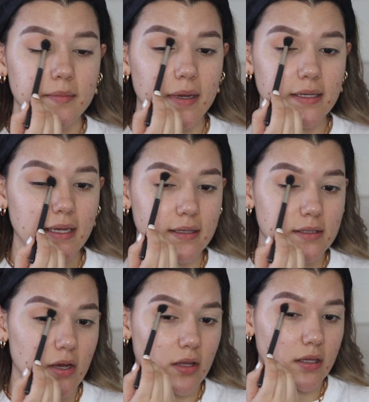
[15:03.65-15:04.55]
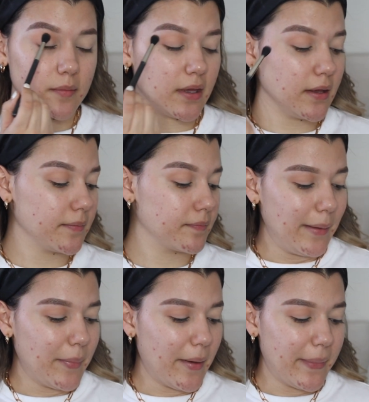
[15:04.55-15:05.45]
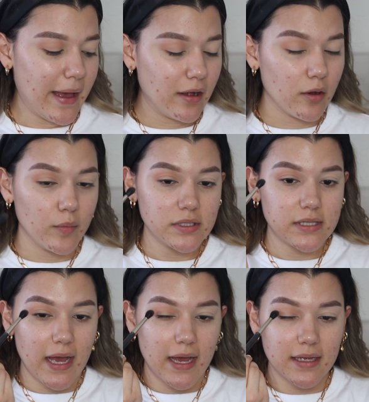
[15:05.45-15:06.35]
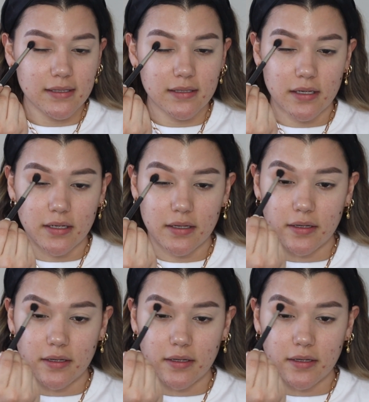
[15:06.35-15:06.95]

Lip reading: My dad's calling me. Hey, Papa, ¿cómo estás?